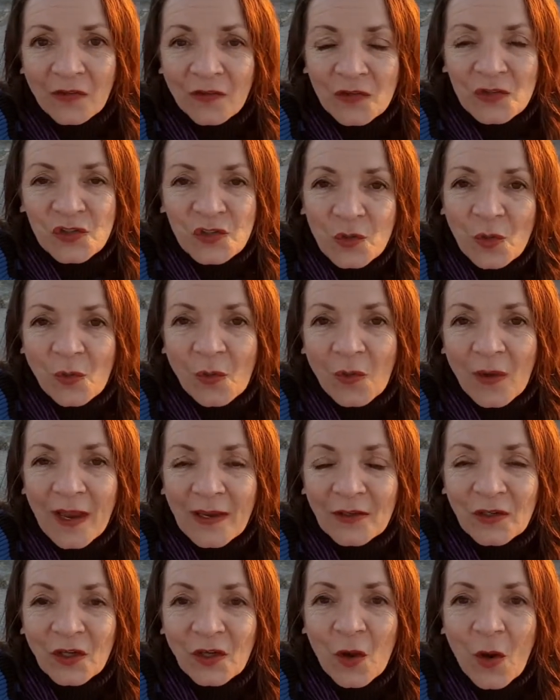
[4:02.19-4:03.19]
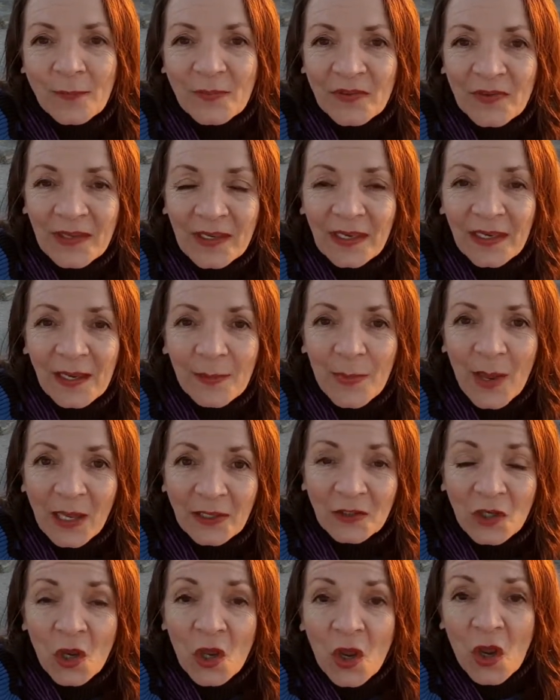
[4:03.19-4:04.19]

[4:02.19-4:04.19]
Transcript: So, you know, I'm thinking about